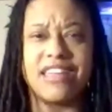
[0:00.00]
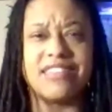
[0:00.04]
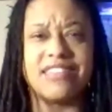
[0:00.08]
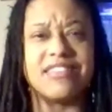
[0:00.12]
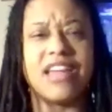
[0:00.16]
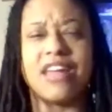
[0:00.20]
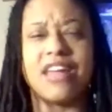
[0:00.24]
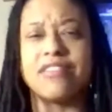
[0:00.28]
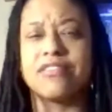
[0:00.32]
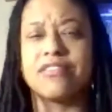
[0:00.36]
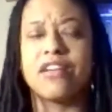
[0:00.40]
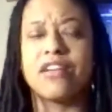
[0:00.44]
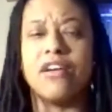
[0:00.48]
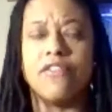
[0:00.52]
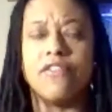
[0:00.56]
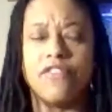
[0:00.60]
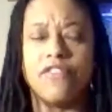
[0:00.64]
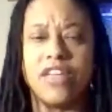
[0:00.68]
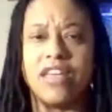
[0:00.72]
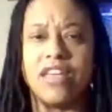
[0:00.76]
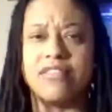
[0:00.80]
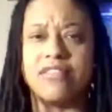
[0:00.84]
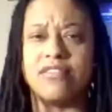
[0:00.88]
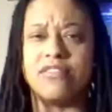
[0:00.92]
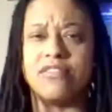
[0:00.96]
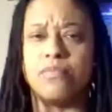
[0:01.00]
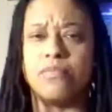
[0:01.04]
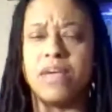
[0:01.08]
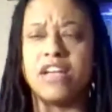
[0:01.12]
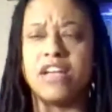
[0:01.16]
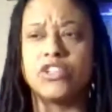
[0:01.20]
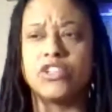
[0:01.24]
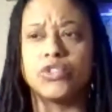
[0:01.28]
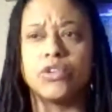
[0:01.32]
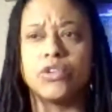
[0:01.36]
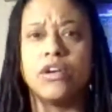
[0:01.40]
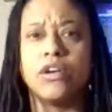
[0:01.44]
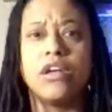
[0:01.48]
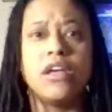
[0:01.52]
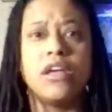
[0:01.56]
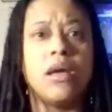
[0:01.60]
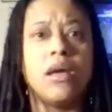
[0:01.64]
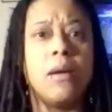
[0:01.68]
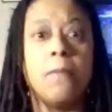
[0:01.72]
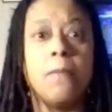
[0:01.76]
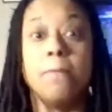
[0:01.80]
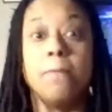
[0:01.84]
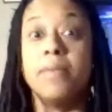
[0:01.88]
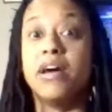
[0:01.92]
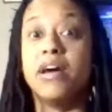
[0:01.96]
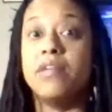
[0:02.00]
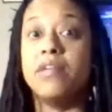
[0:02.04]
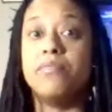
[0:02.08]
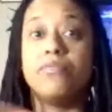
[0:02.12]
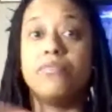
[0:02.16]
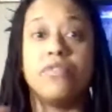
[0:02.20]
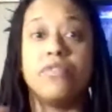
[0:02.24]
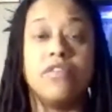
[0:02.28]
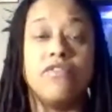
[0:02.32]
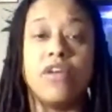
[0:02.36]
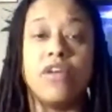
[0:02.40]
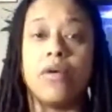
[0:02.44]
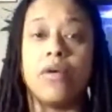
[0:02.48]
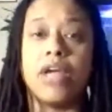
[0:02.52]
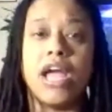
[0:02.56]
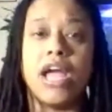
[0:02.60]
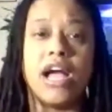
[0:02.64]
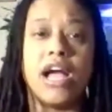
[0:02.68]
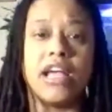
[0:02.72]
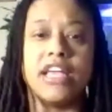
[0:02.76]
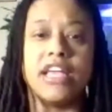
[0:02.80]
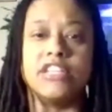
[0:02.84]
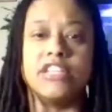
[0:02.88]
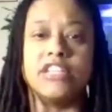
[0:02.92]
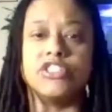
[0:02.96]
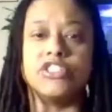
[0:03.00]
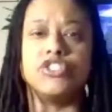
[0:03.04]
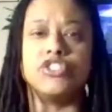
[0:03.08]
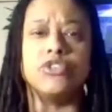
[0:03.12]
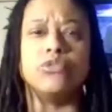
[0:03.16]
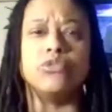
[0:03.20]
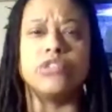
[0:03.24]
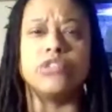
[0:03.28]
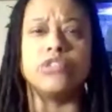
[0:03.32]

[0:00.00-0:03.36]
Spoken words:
It's not as comfy as a Spectra, but very eye-catching shoe,